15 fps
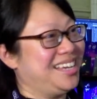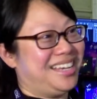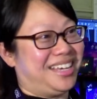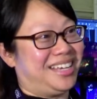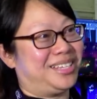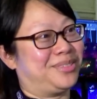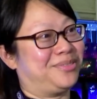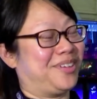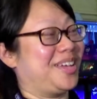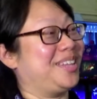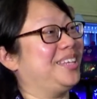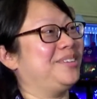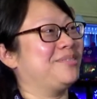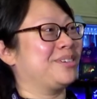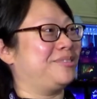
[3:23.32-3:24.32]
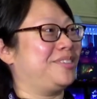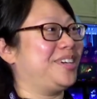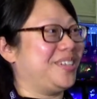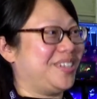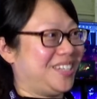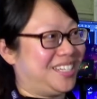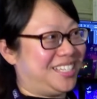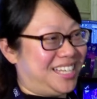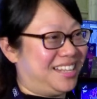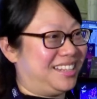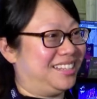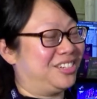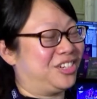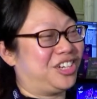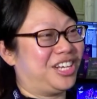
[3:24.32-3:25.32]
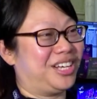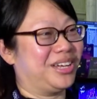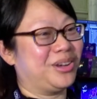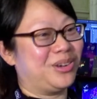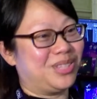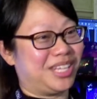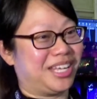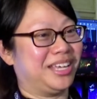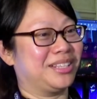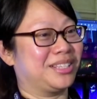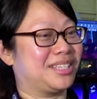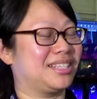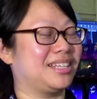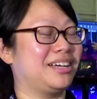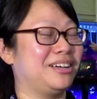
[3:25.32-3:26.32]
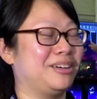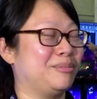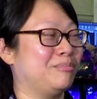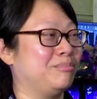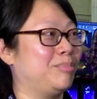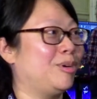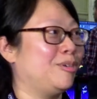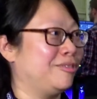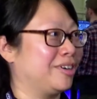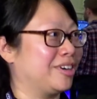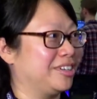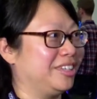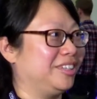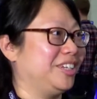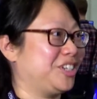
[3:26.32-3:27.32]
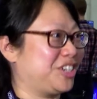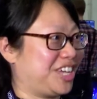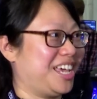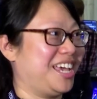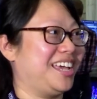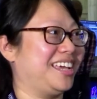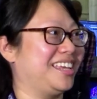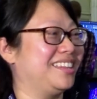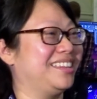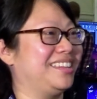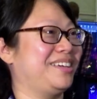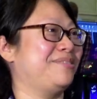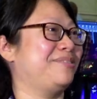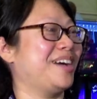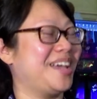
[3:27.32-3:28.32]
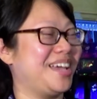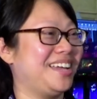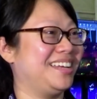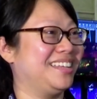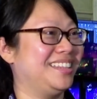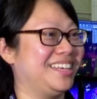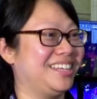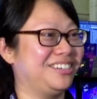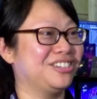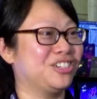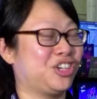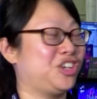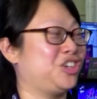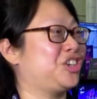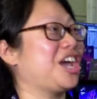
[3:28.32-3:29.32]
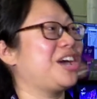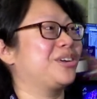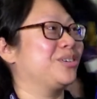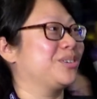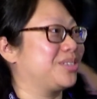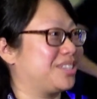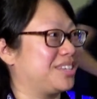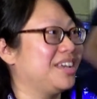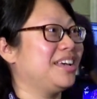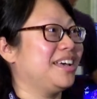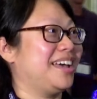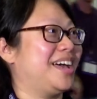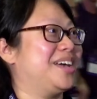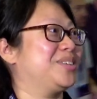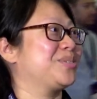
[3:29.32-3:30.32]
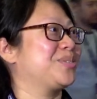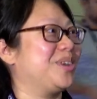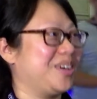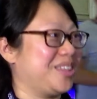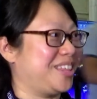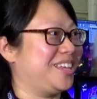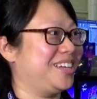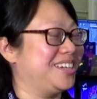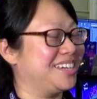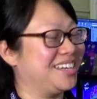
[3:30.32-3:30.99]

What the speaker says: is finally revealed, and she goes against Bolvar, the Lich King, and they fight, and then she shatters Azeroth, and